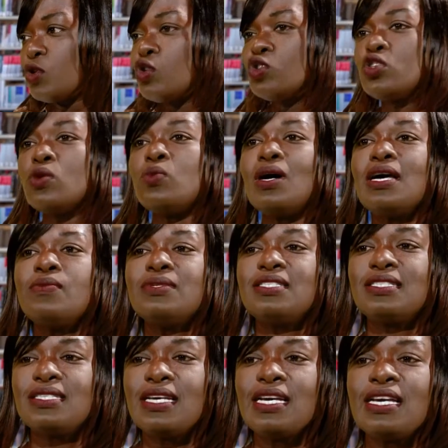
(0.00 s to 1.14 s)
So what I would
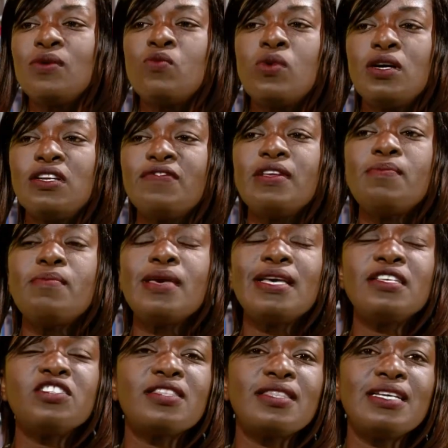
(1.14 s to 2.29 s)
say, one of the
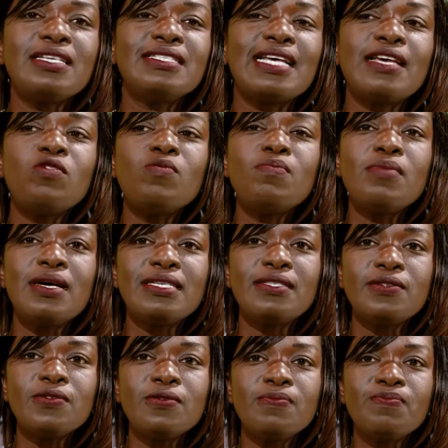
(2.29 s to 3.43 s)
major things that you must
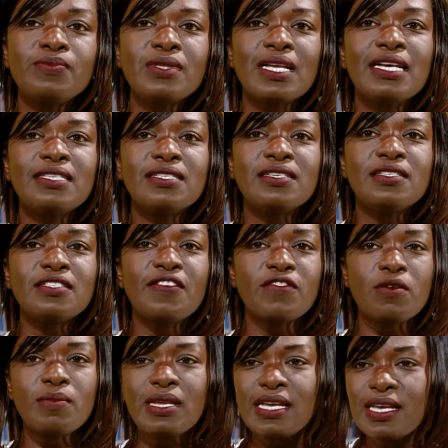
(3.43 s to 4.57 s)
do in terms of
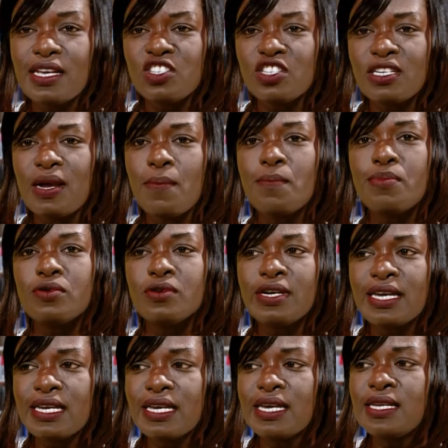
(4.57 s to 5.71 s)
communication and
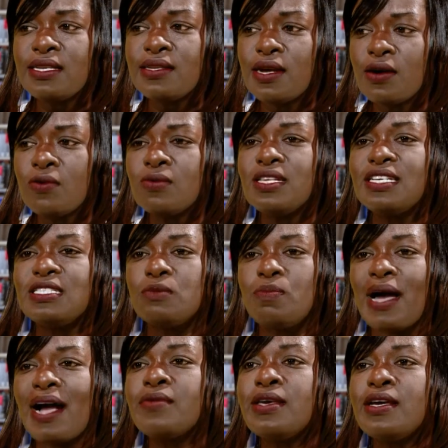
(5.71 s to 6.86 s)
breaking down these
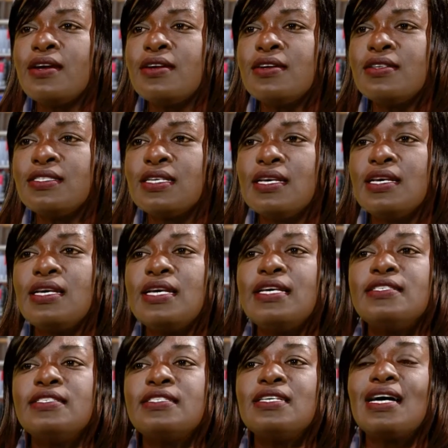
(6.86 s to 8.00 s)
barriers
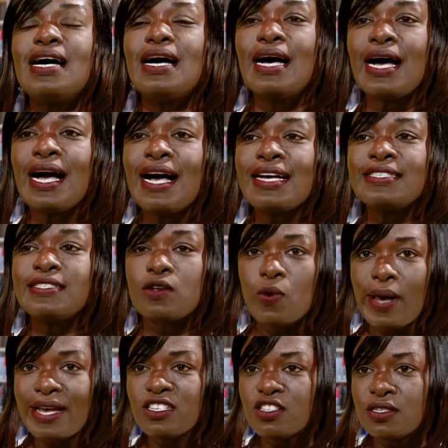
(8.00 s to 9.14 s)
is to ask
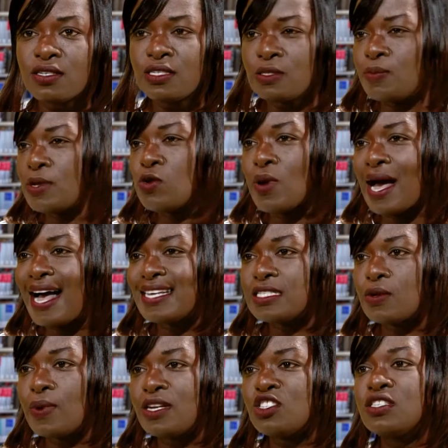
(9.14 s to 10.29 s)
questions, but you ask
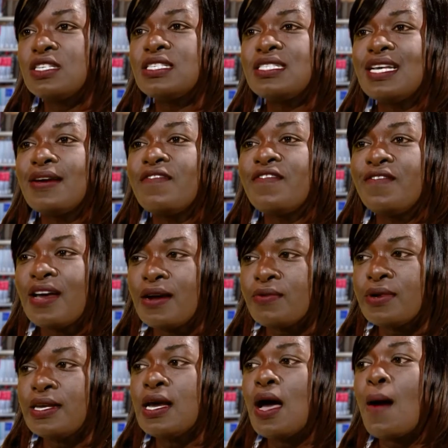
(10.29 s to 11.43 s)
questions
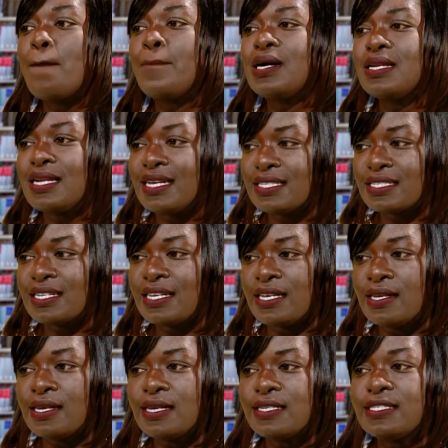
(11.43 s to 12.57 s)
very politely.
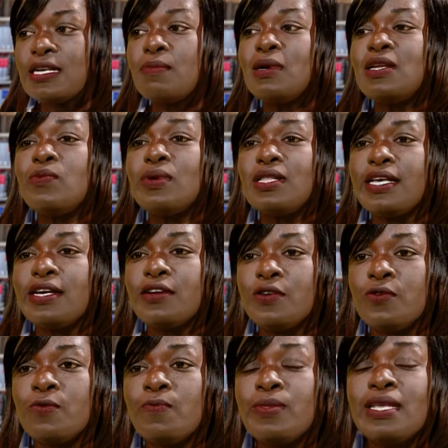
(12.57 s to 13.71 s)
Somebody will hear
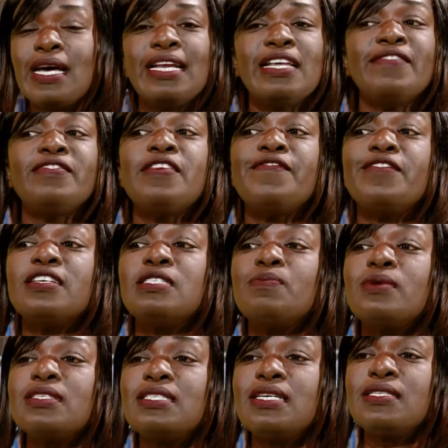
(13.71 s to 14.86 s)
you. And if the first
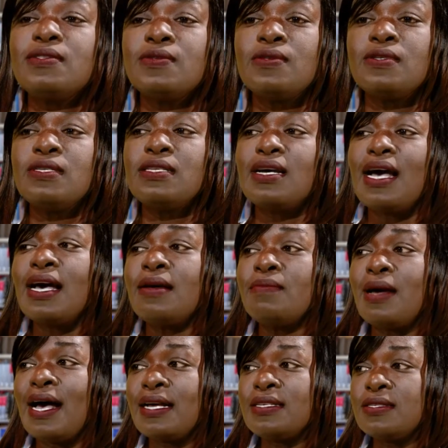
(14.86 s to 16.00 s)
person don't
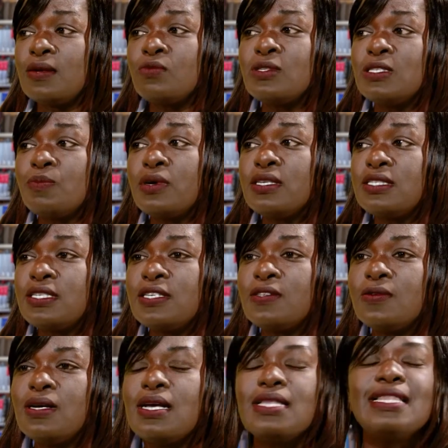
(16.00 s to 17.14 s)
respond to
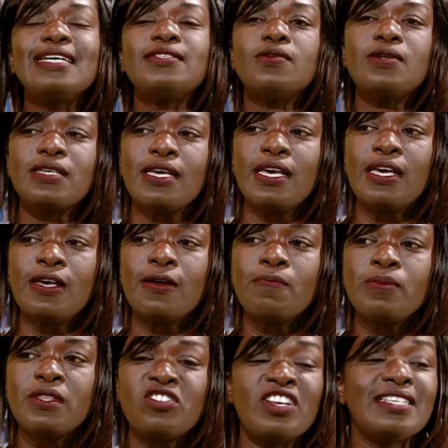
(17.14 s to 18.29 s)
you, that's okay.
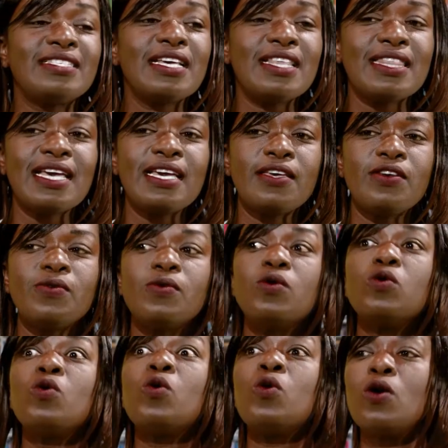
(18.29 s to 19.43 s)
Just say thank you,
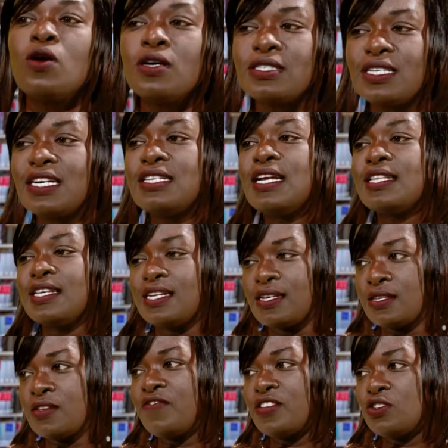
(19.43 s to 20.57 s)
go on to another
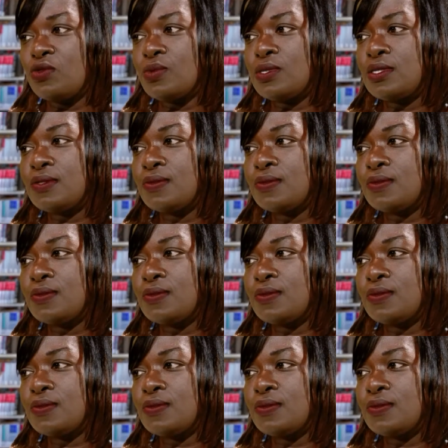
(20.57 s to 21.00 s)
individual.